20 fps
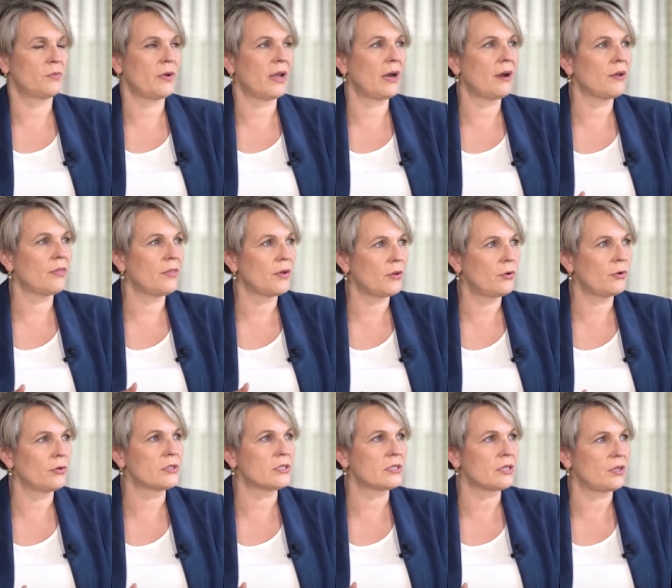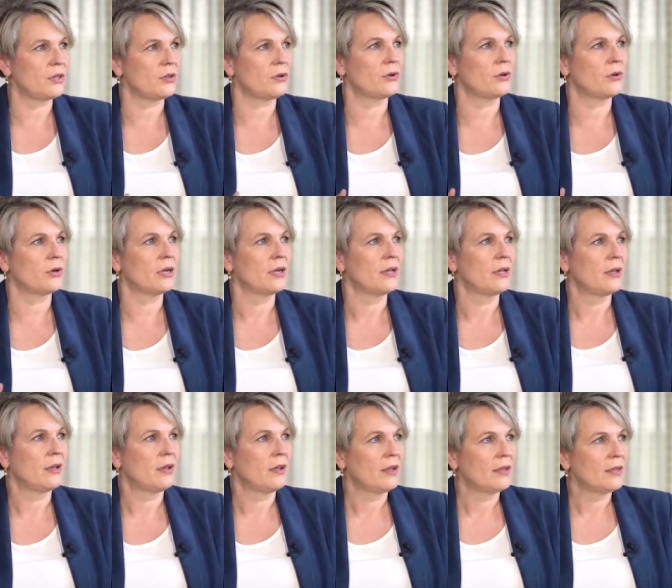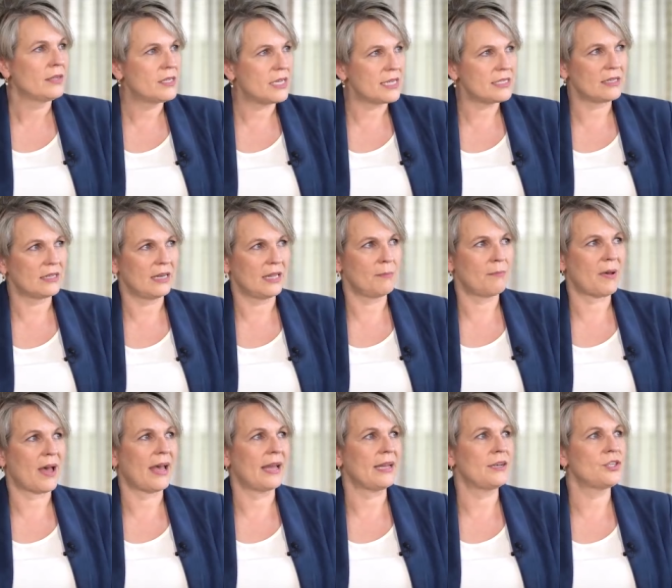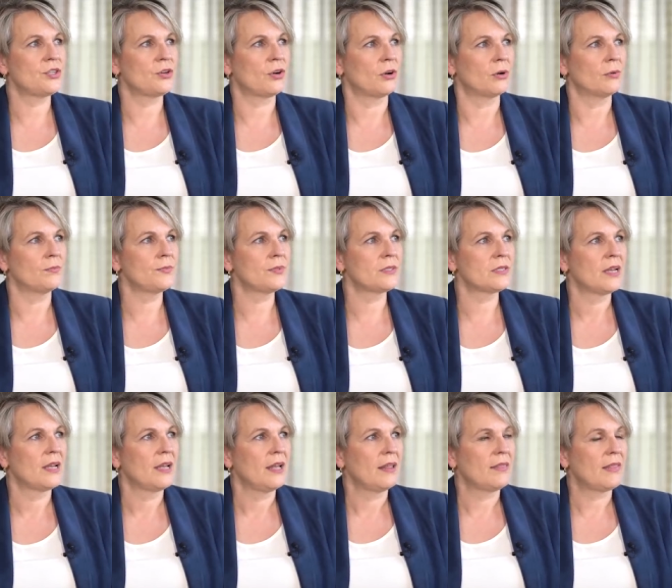Where are the good, secure, decently paid jobs